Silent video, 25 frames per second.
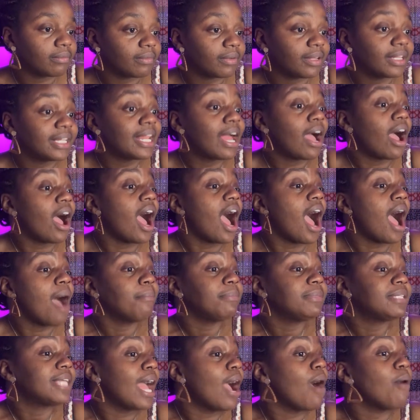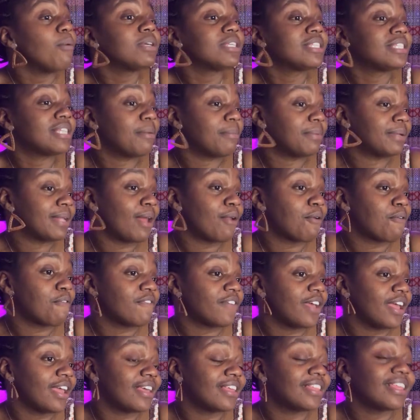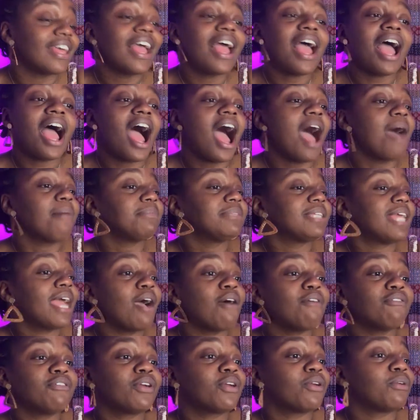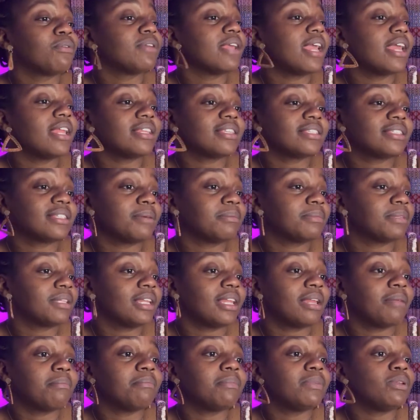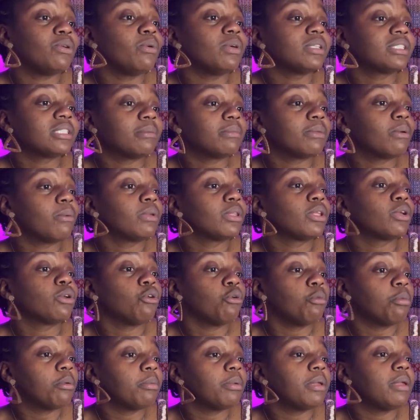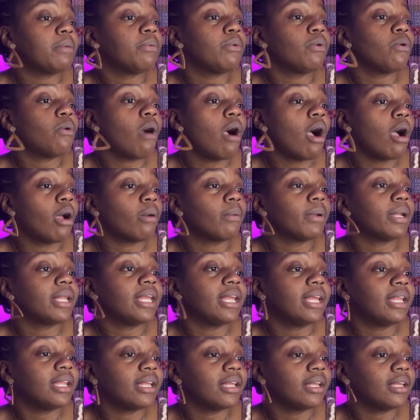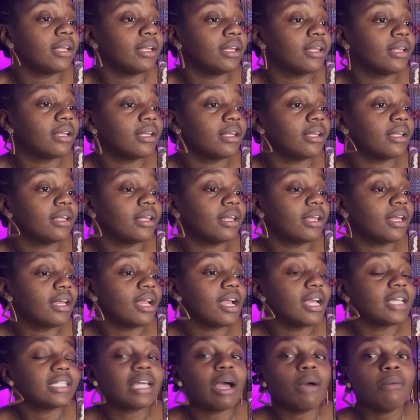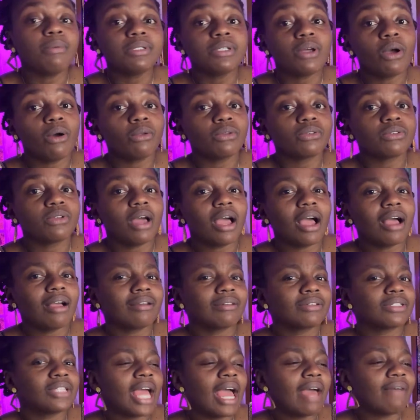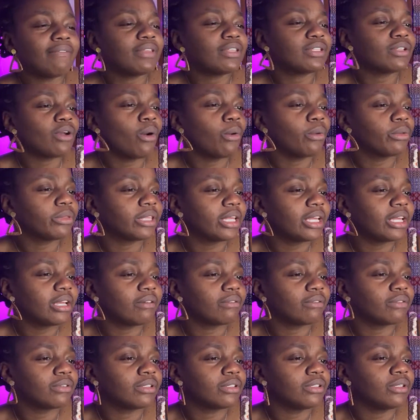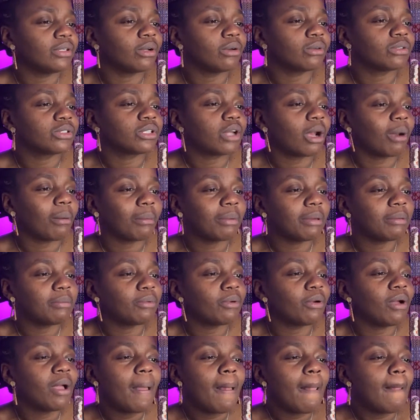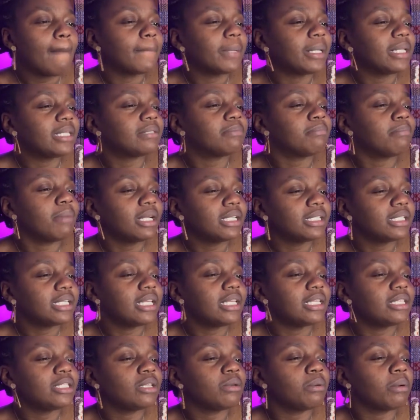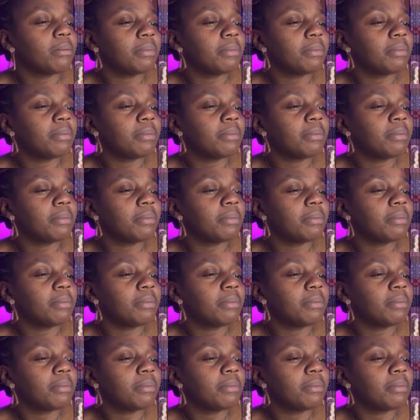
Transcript: Now, I'm down with stepping out on faith. I'm down for creating something and doing something with a group of people who are already in it. Because I was going to have this whole thing of, starting with people, but it's much easier with